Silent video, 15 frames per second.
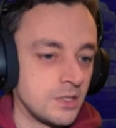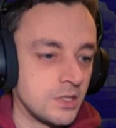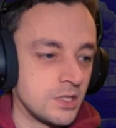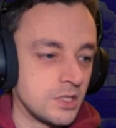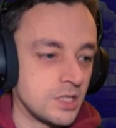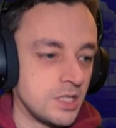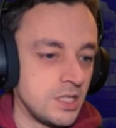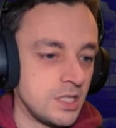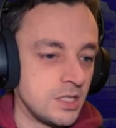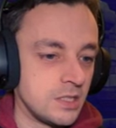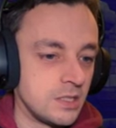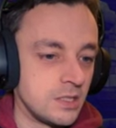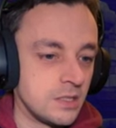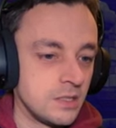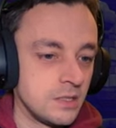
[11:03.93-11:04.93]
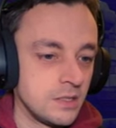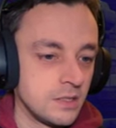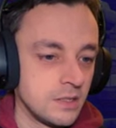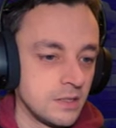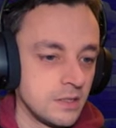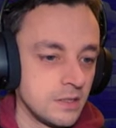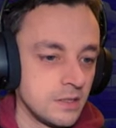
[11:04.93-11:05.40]
succeeded.
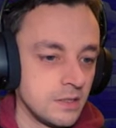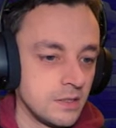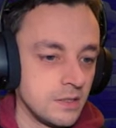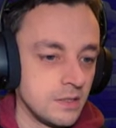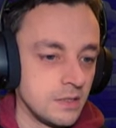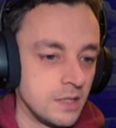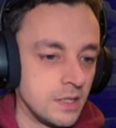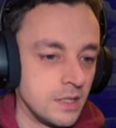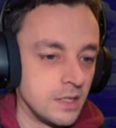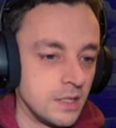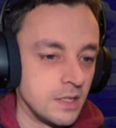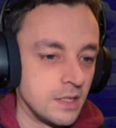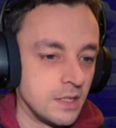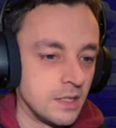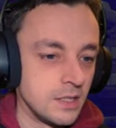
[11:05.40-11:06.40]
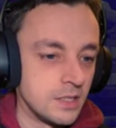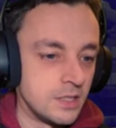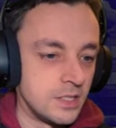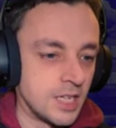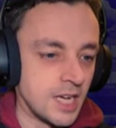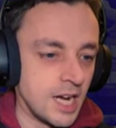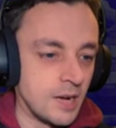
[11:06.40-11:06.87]
Uh,
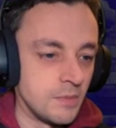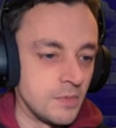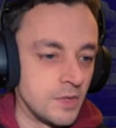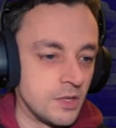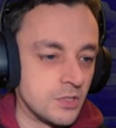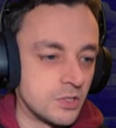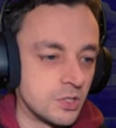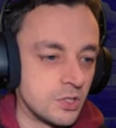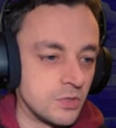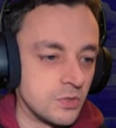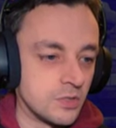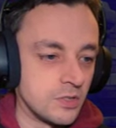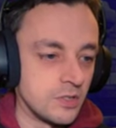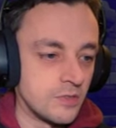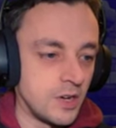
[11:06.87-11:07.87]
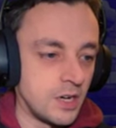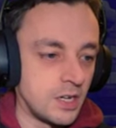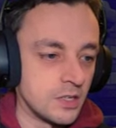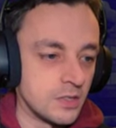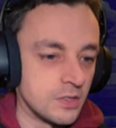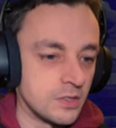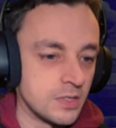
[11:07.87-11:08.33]
damn those children of
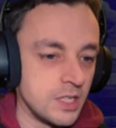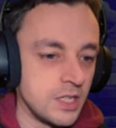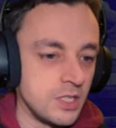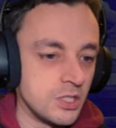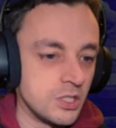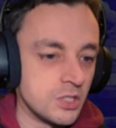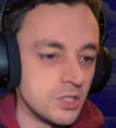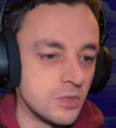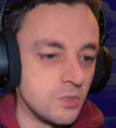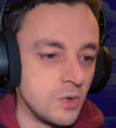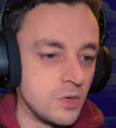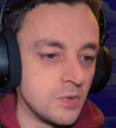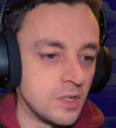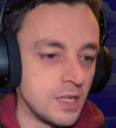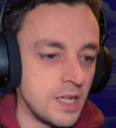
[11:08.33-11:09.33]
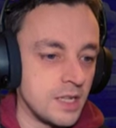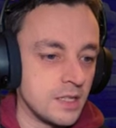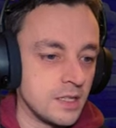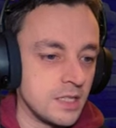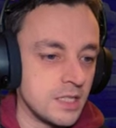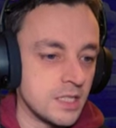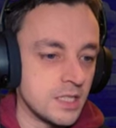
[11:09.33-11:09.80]
Hargon. They just won't
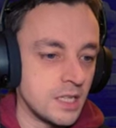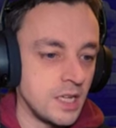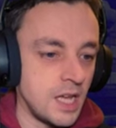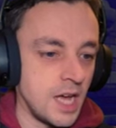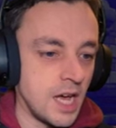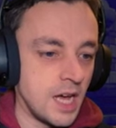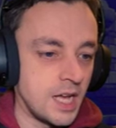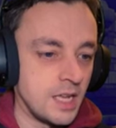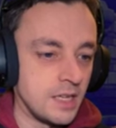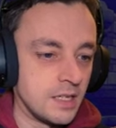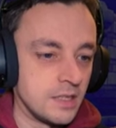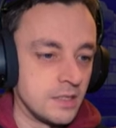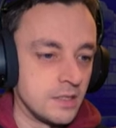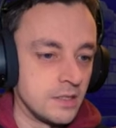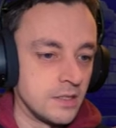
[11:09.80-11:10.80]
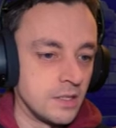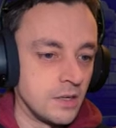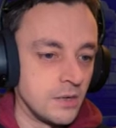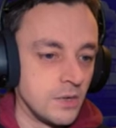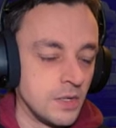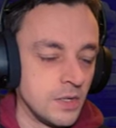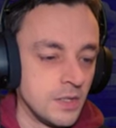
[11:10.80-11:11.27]
let this lie. No.
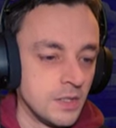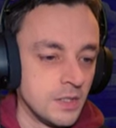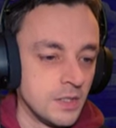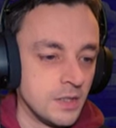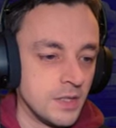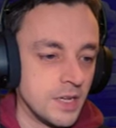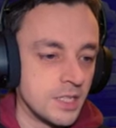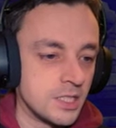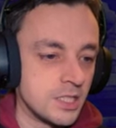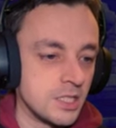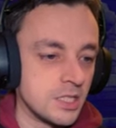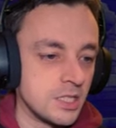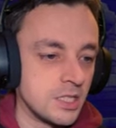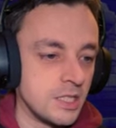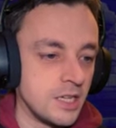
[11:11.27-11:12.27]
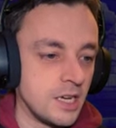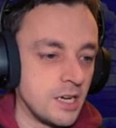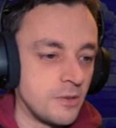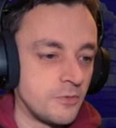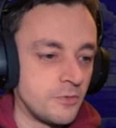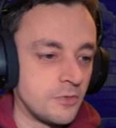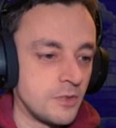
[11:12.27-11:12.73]
They're certainly
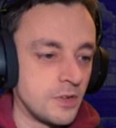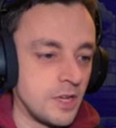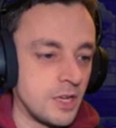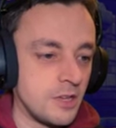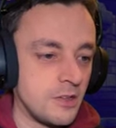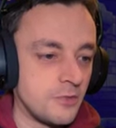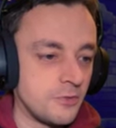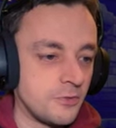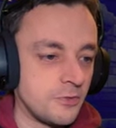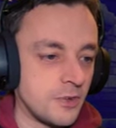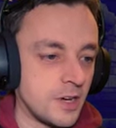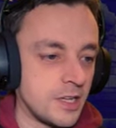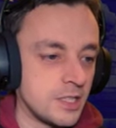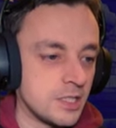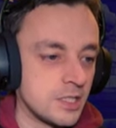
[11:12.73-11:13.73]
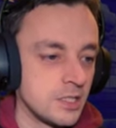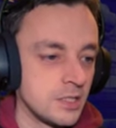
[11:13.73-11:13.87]
up for a fight